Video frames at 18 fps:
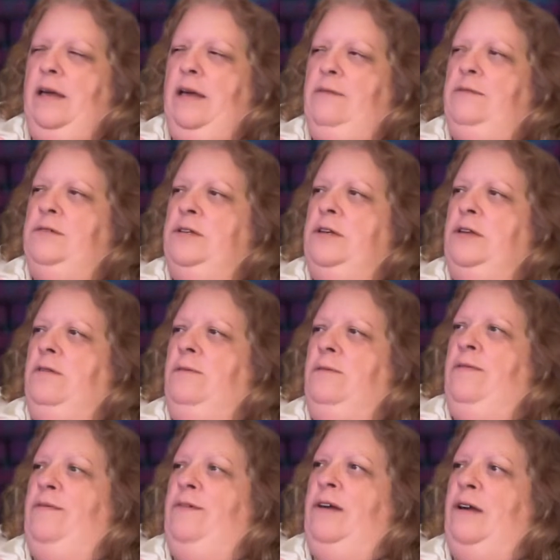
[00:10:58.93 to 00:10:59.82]
I was
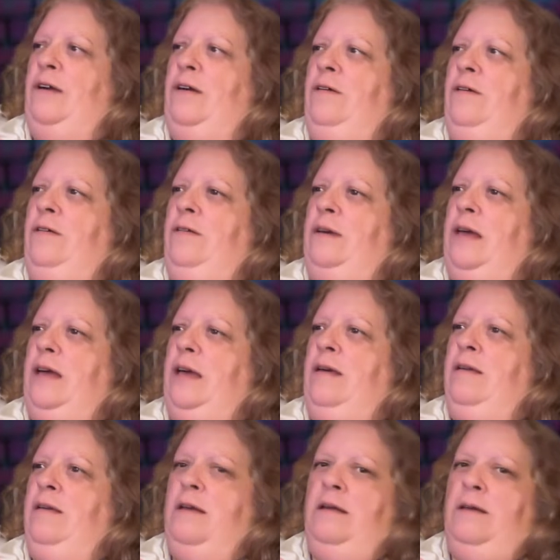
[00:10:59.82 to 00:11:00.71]
new. I figured,
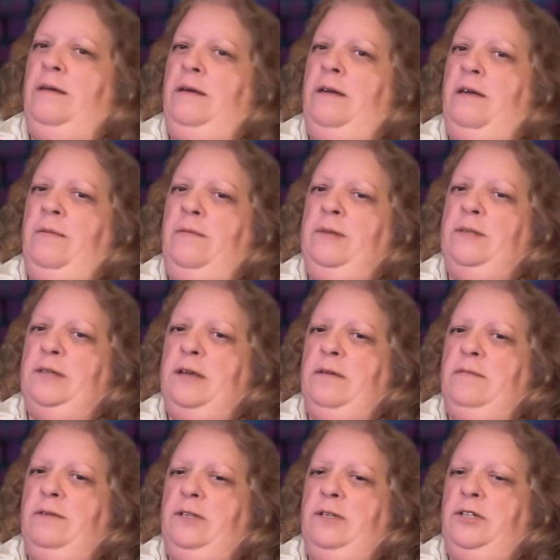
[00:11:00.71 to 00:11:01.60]
okay, I'm gonna be
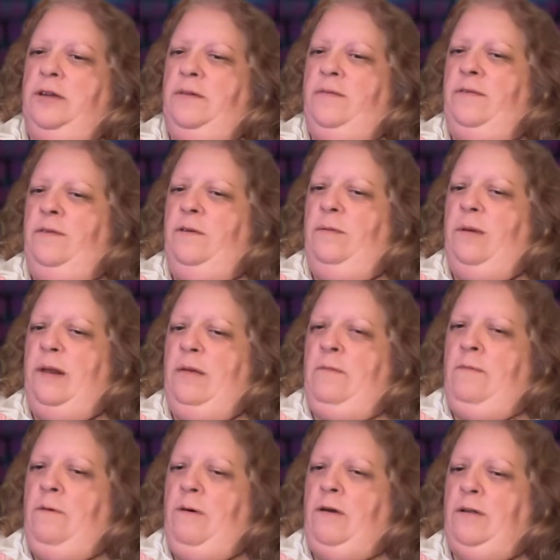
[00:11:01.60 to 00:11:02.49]
stuck with the shift nobody
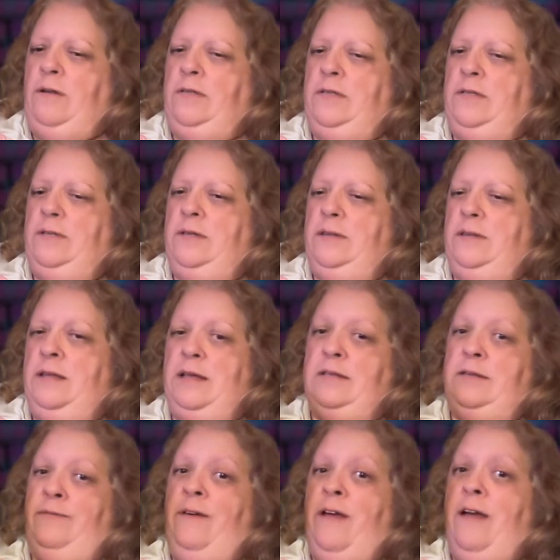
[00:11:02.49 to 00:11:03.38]
wants.
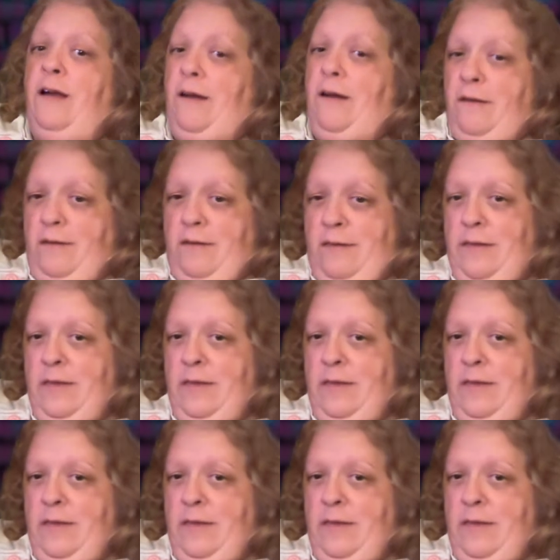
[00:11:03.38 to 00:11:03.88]
That's fair.